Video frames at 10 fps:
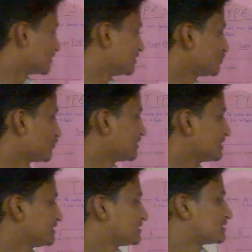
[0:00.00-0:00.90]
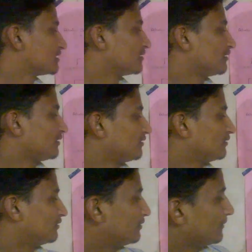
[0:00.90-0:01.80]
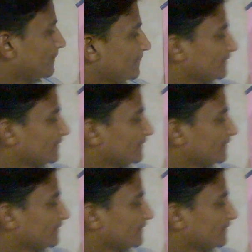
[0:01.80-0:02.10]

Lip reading: This one is uh,